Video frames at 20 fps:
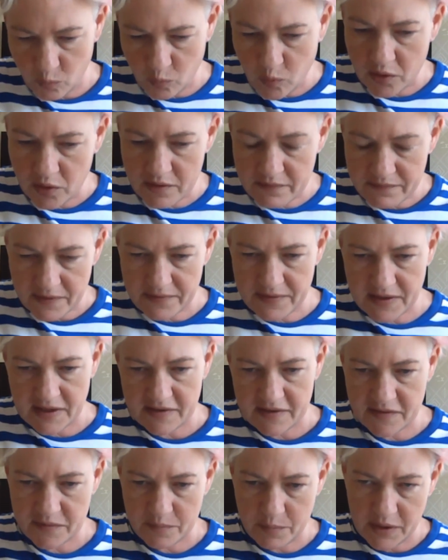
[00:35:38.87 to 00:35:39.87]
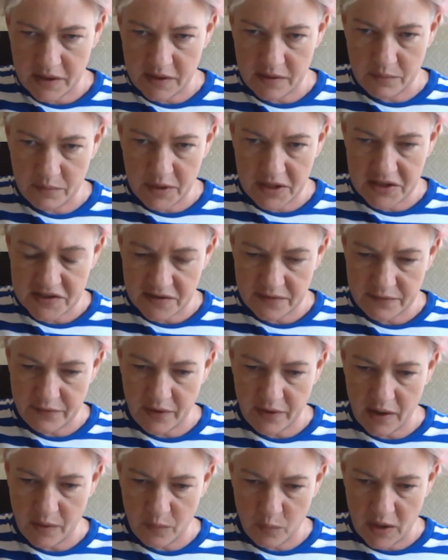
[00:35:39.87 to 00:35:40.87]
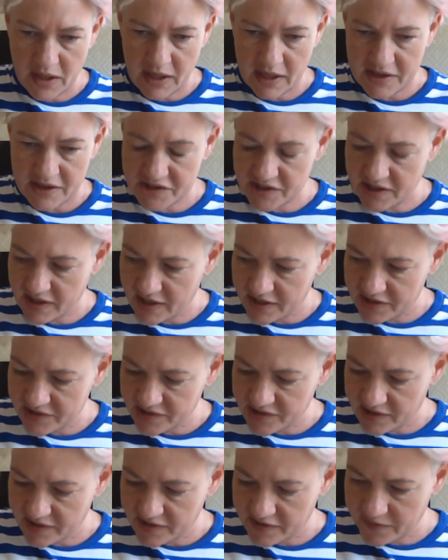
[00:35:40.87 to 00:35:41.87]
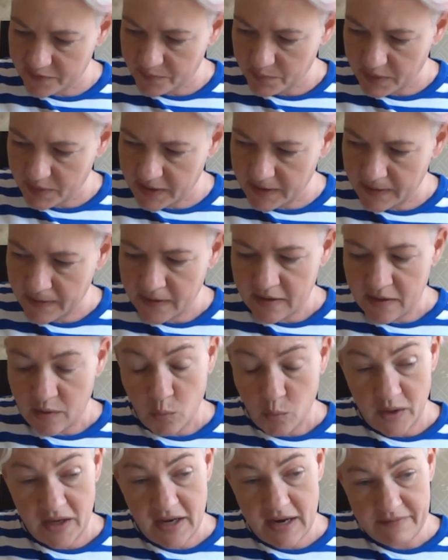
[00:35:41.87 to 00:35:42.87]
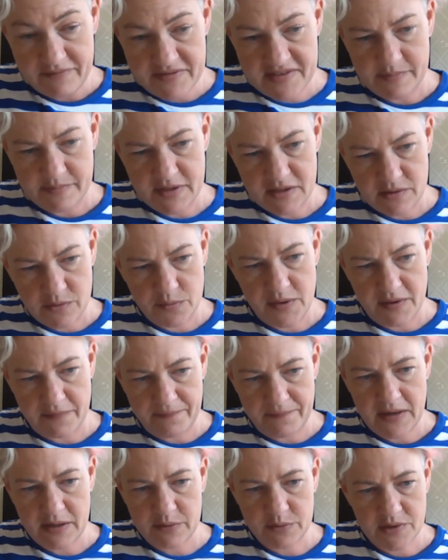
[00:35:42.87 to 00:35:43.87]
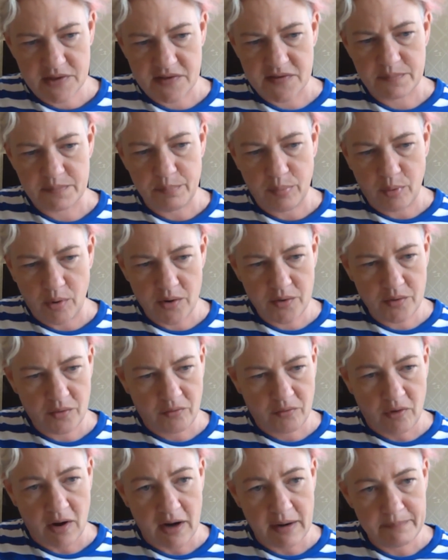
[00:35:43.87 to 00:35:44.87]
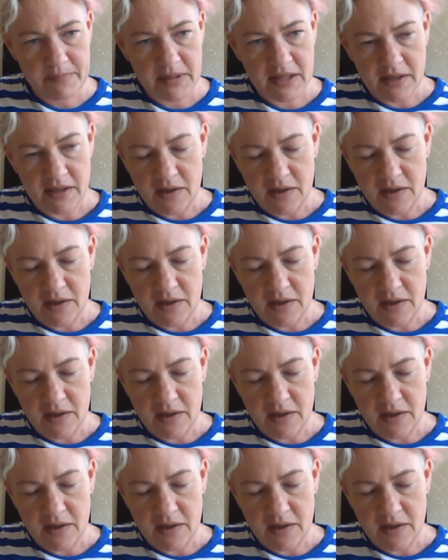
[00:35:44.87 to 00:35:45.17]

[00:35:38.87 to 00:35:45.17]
One of the things we, we do very well actually, AJ, is we we have something called the Founders Program,